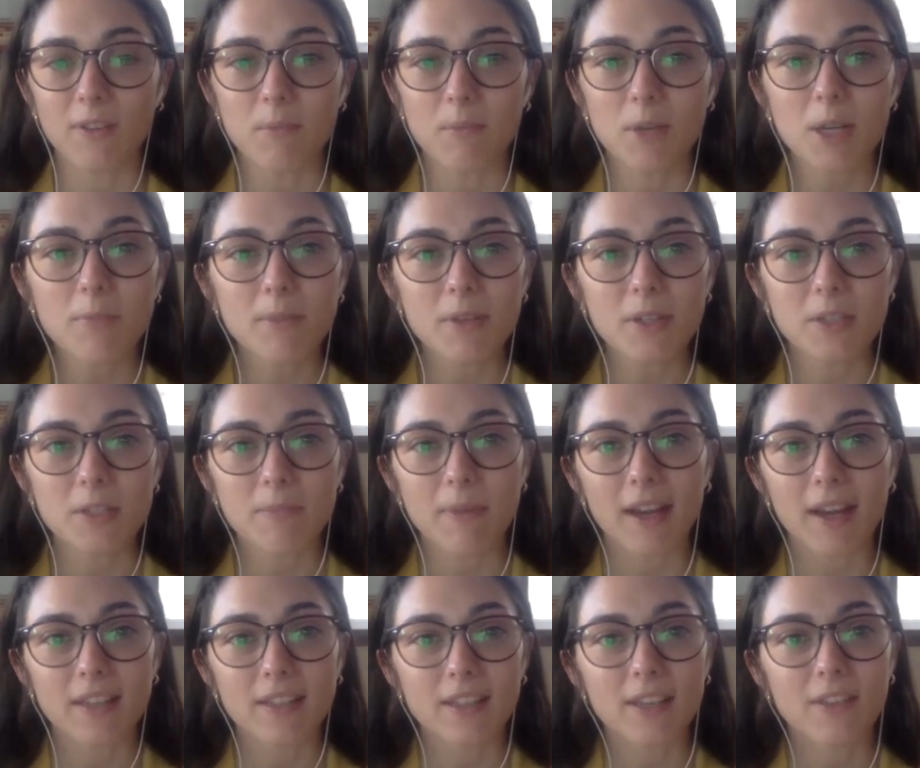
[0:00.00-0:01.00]
from your
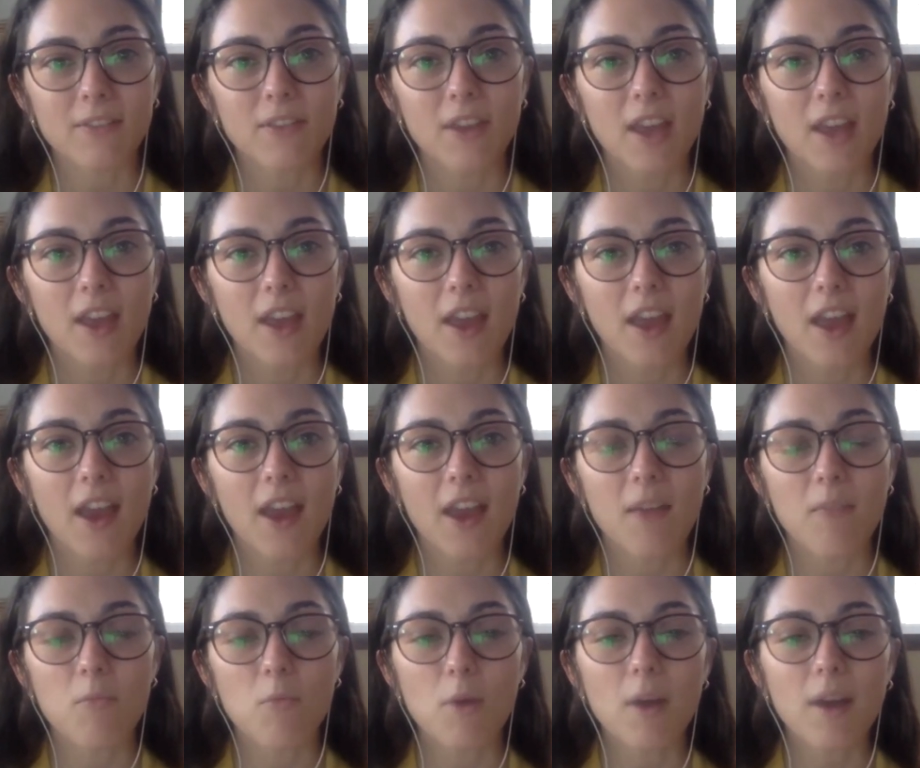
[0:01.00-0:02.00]
perspective,
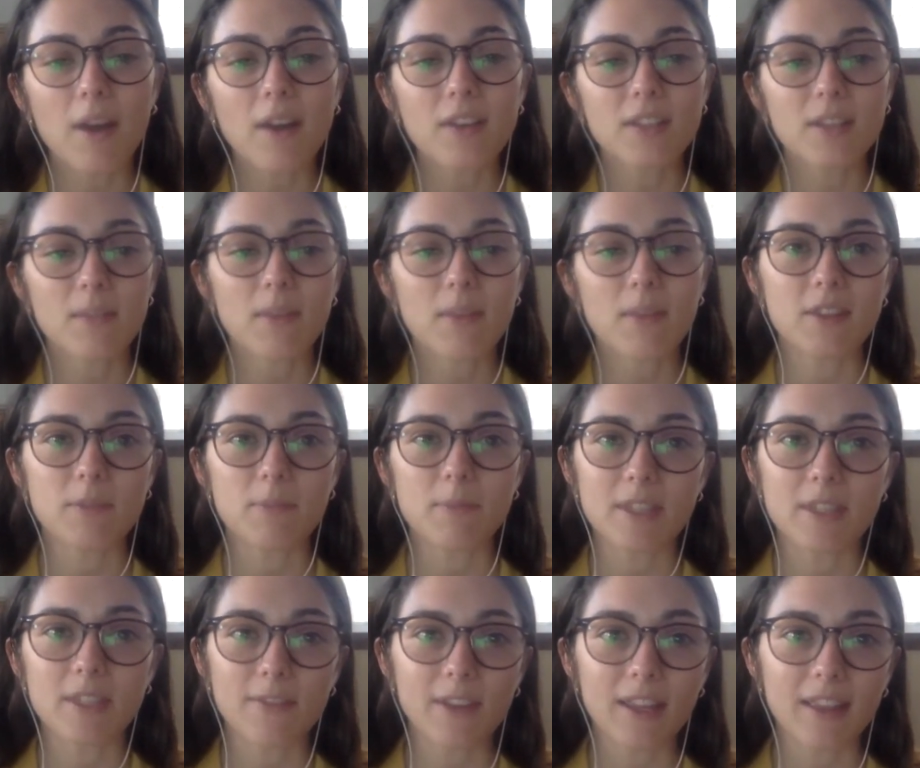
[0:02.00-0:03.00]
what are some of the
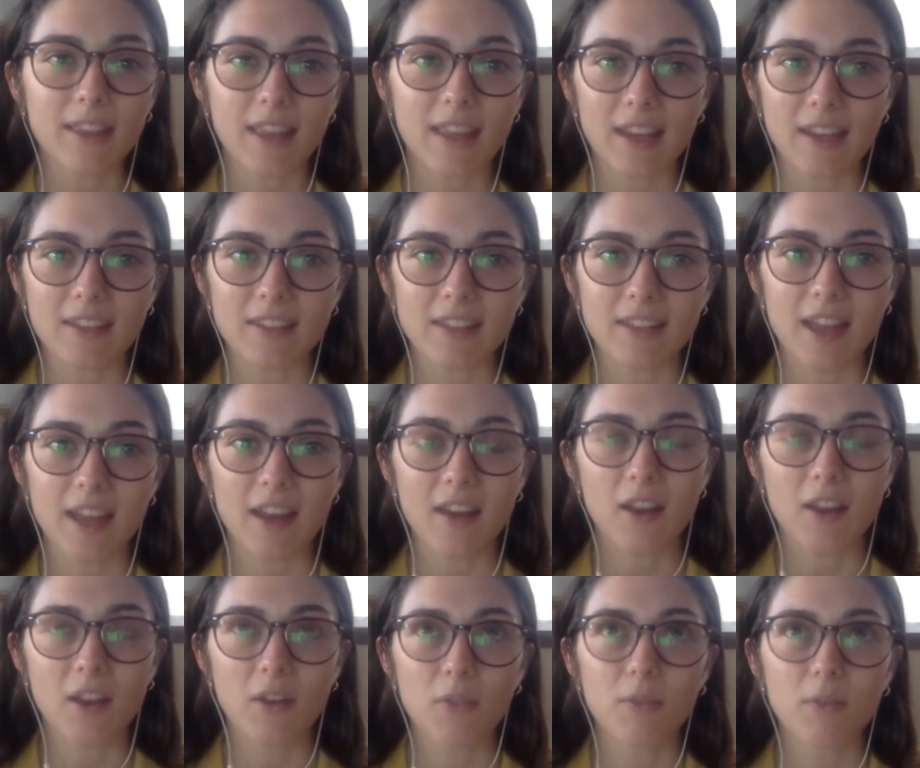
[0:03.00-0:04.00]
specific things that
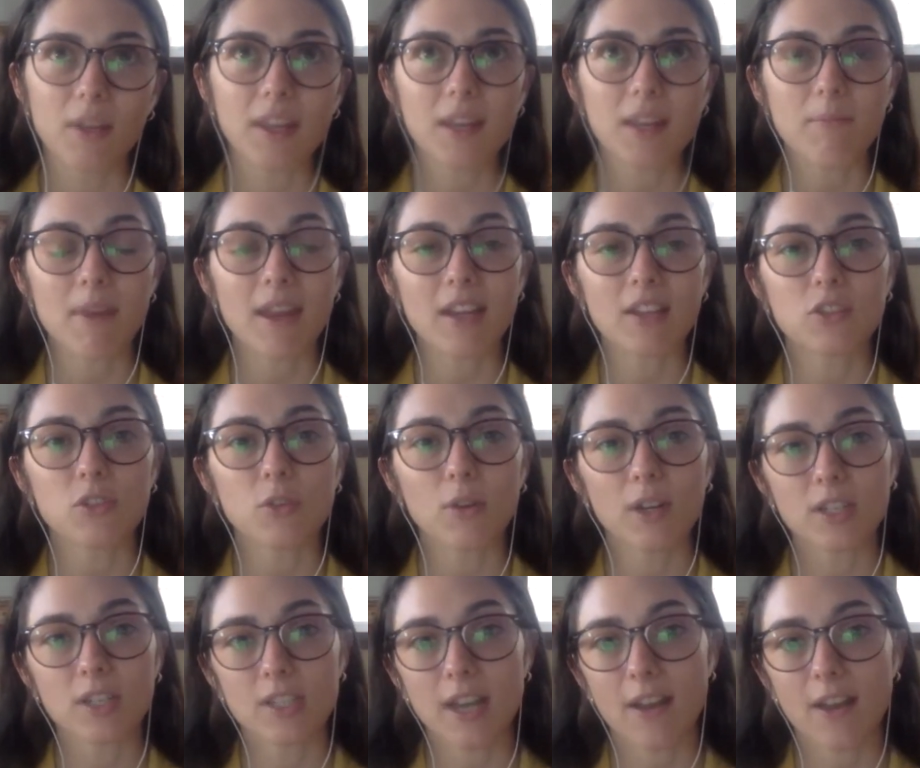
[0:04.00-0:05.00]
really makes
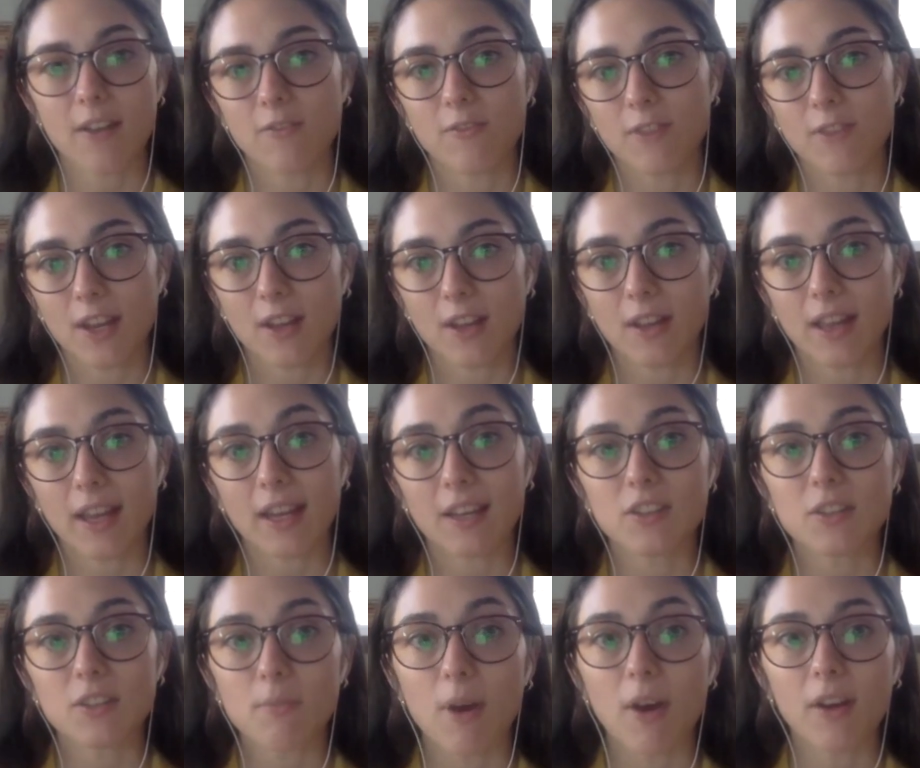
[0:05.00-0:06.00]
Georgetown feel like a
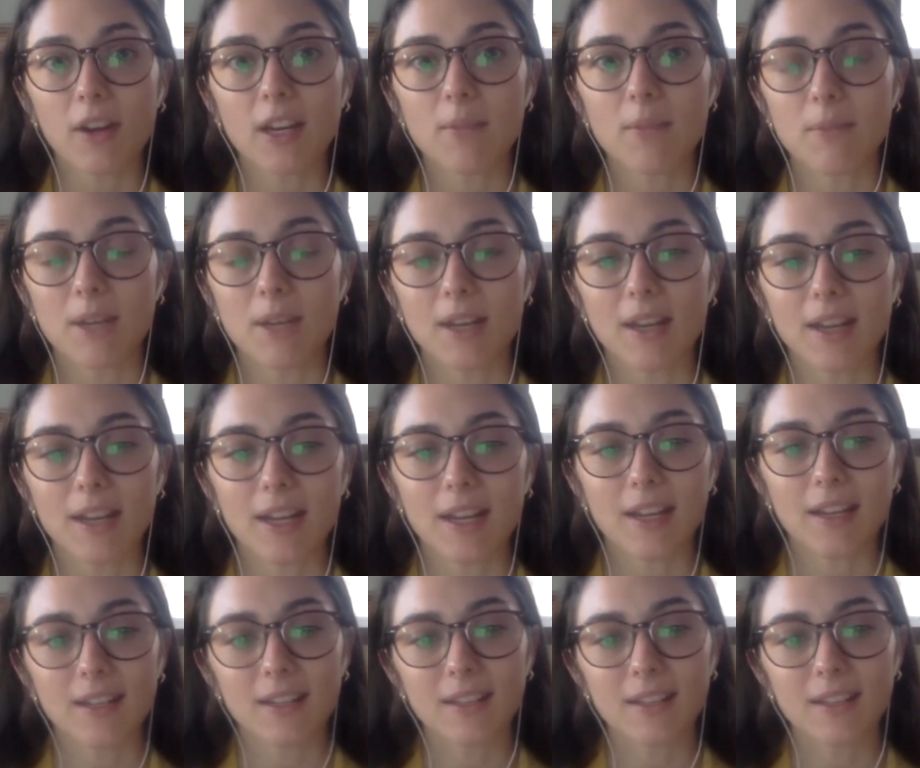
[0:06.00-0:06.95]
small community?